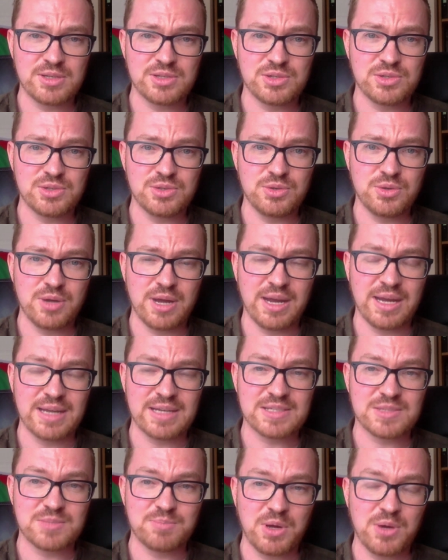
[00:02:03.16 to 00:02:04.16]
to
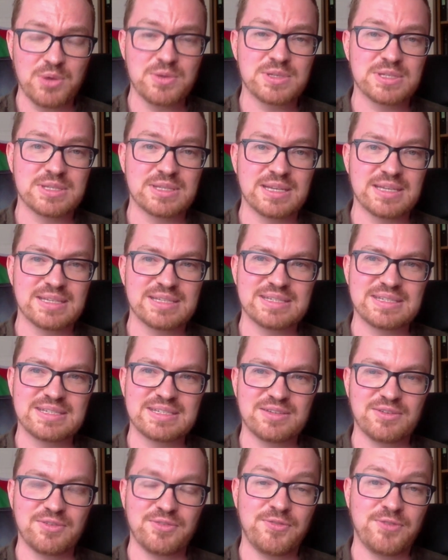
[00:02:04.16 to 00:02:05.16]
expose
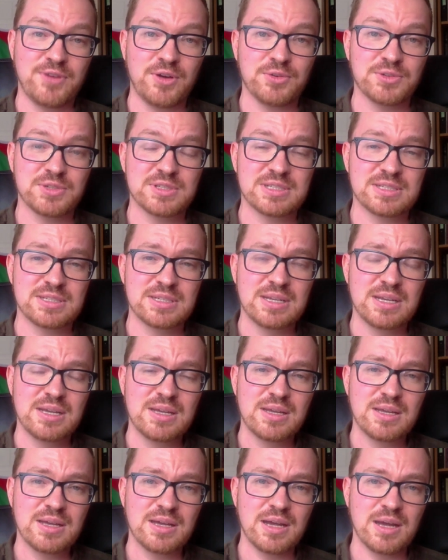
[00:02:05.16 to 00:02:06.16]
this false,
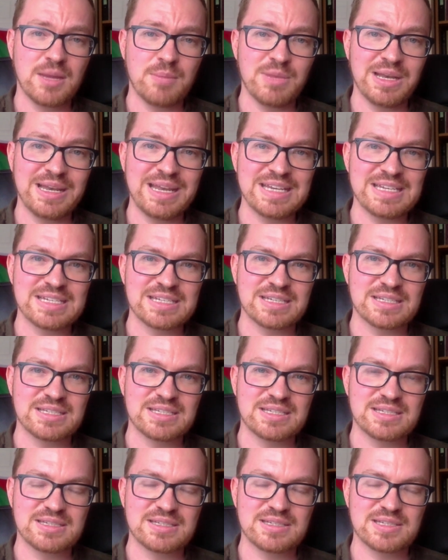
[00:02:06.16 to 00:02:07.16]
malicious
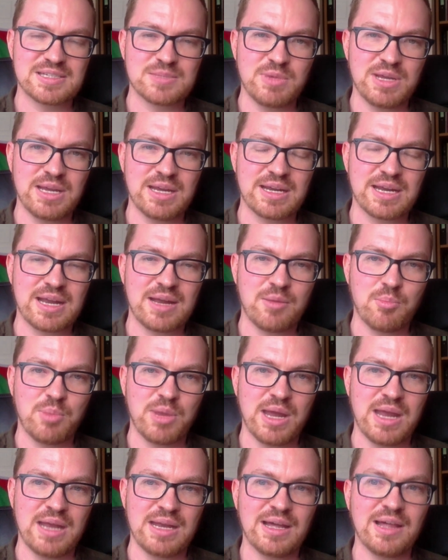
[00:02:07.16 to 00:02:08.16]
smear
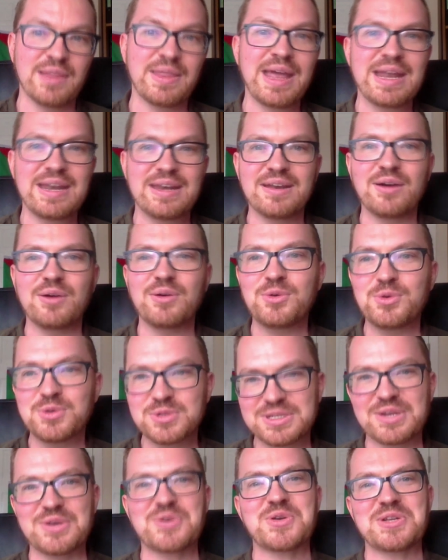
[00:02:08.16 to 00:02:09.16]
campaign are then
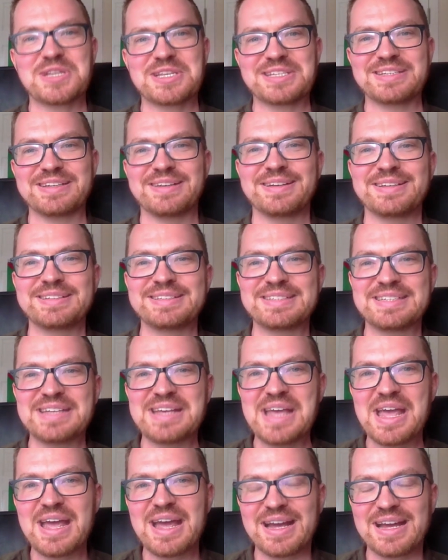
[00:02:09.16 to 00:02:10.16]
also criticised
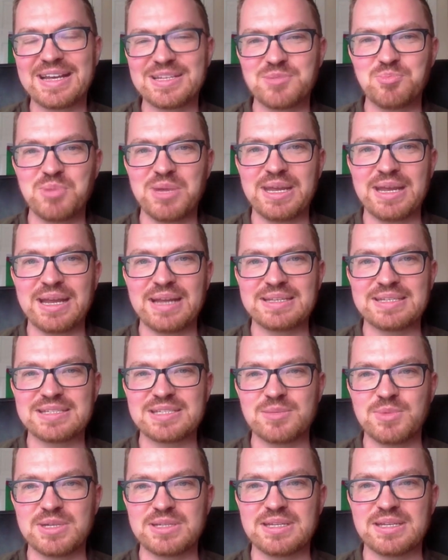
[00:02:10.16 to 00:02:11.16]
as being
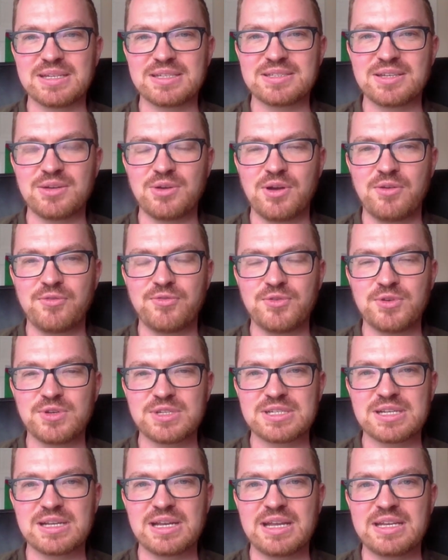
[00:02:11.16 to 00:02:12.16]
anti-Semitic. So
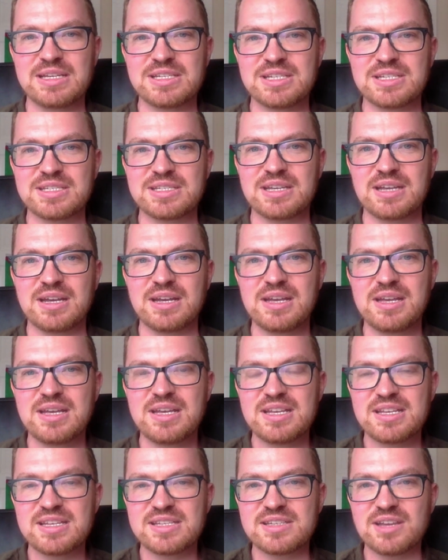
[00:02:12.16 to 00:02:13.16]
unfortunately, it's just a
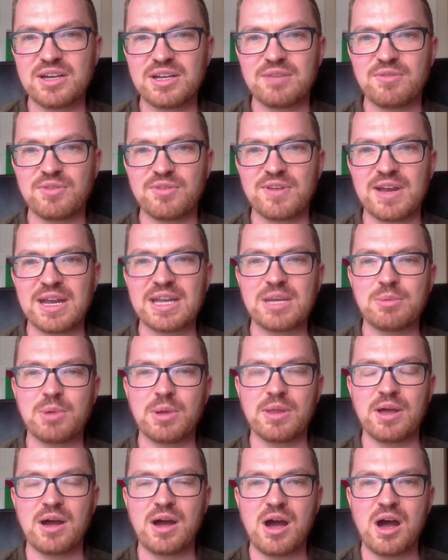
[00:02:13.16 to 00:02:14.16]
sign of the vacuum
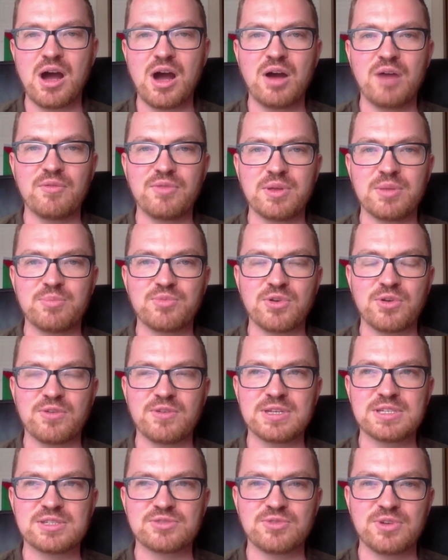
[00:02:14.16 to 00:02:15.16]
at the heart of the
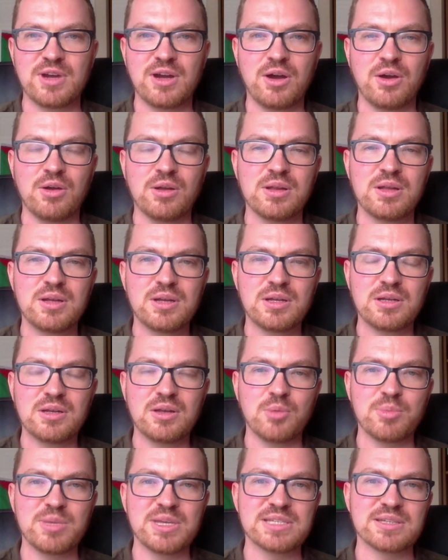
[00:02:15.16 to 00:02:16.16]
pro-Israel
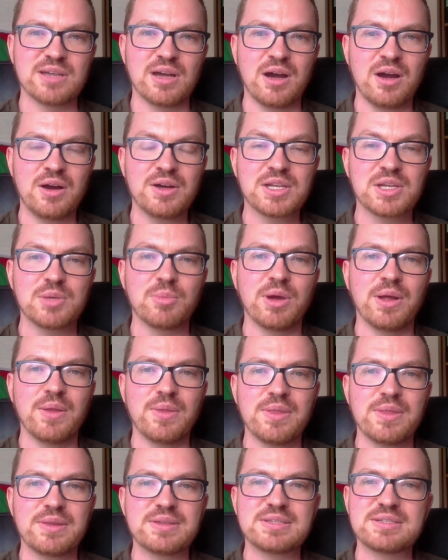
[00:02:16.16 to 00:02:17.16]
lobby's
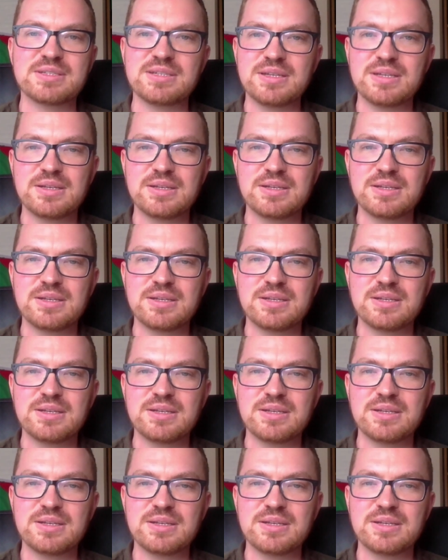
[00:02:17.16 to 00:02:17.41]
argument.